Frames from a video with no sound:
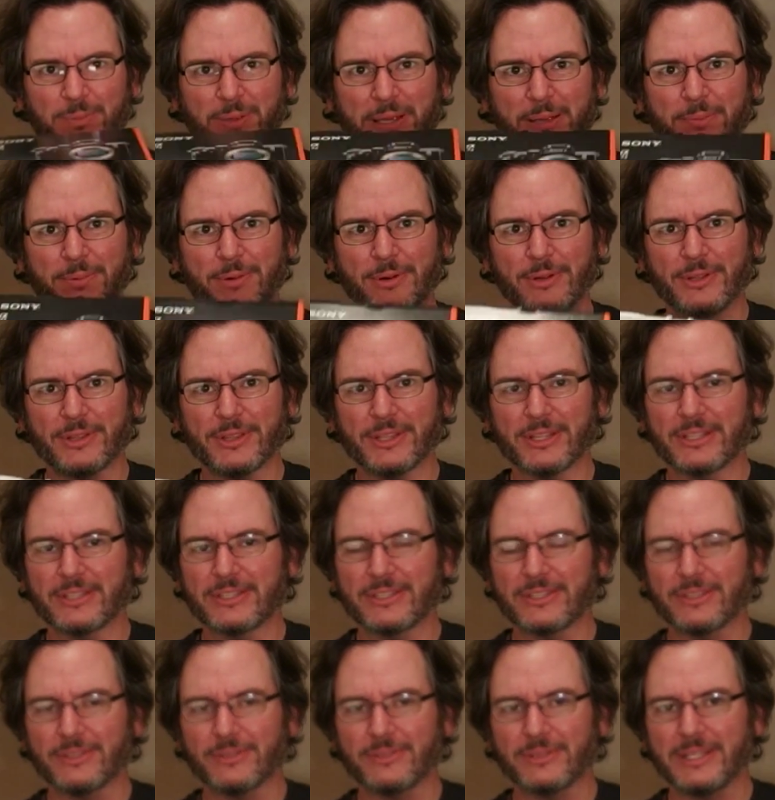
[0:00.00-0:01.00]
people, the
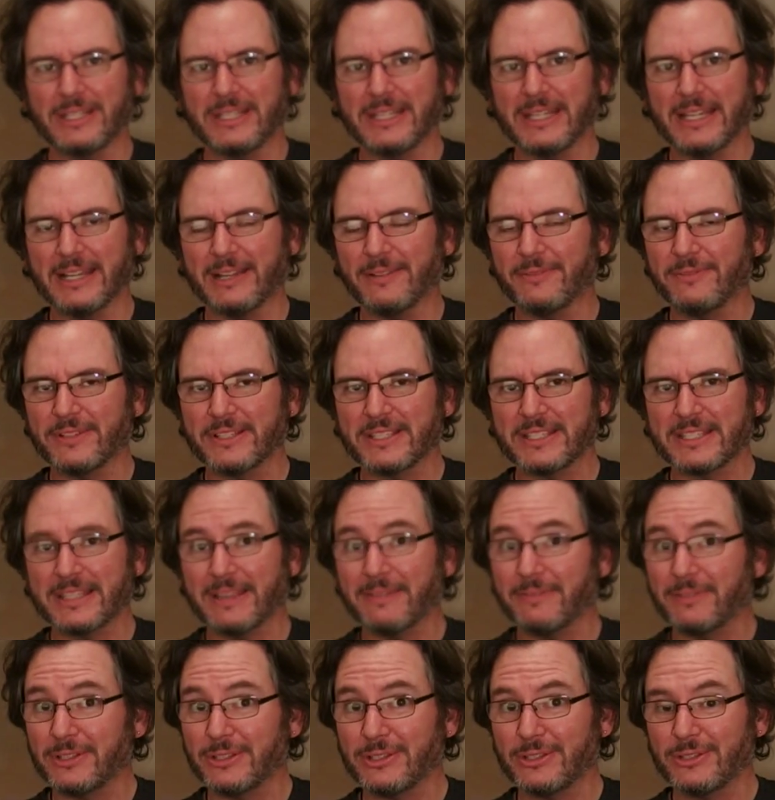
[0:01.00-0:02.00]
Sony Alpha
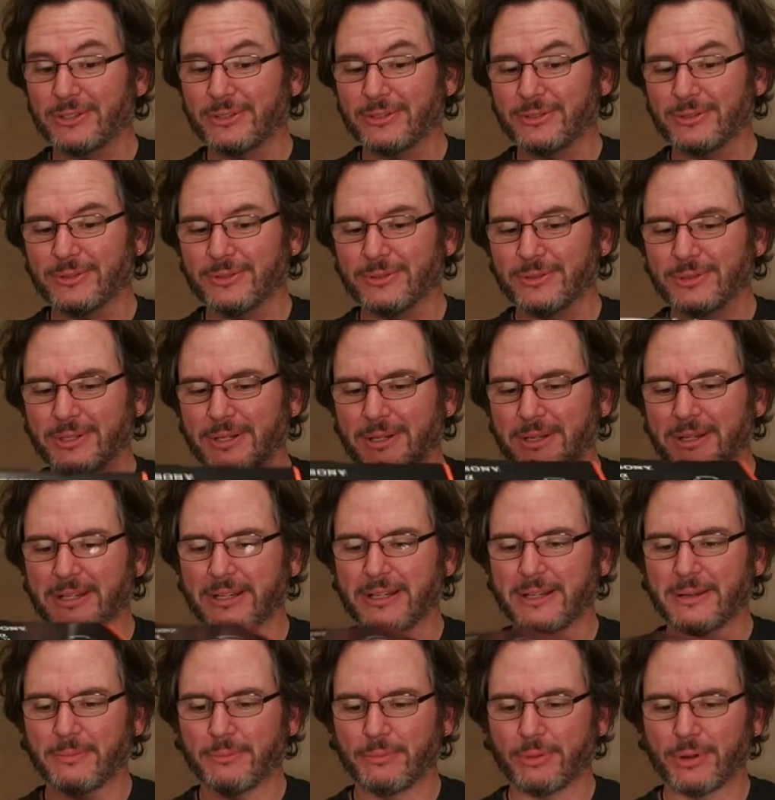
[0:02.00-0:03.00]
7
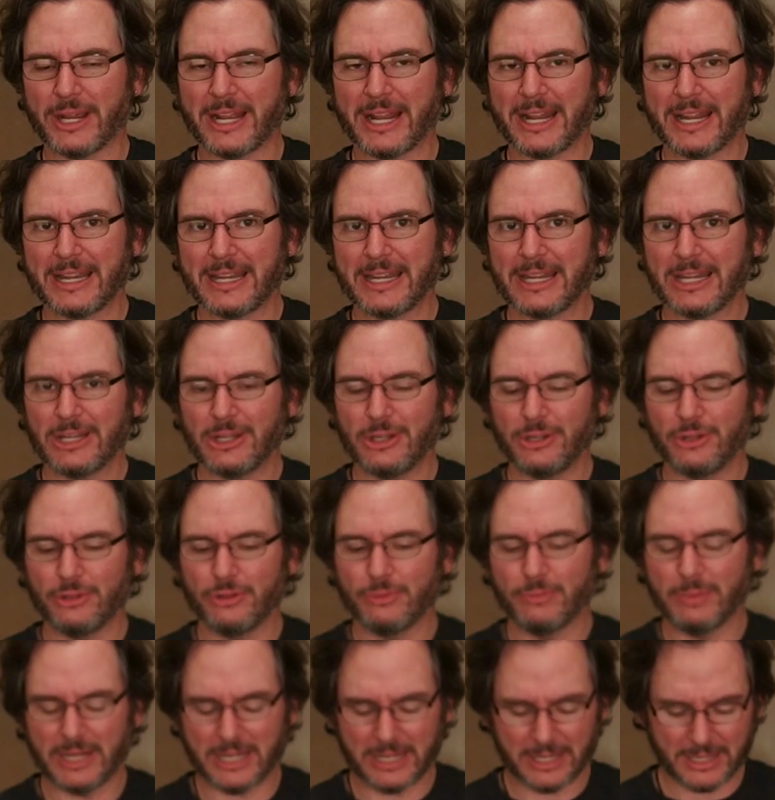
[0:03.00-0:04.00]
II. Brand
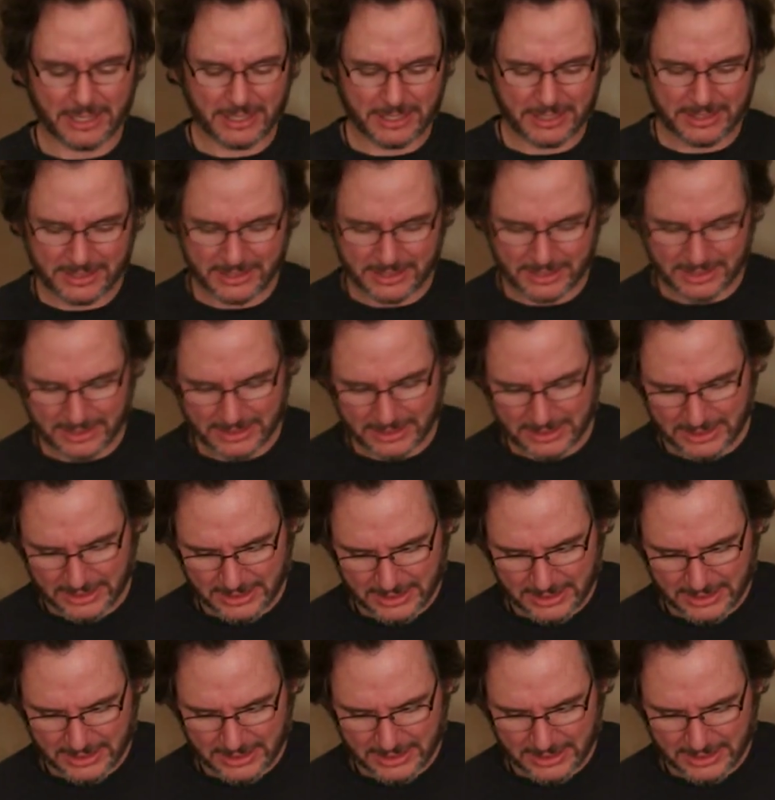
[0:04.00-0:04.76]
new box.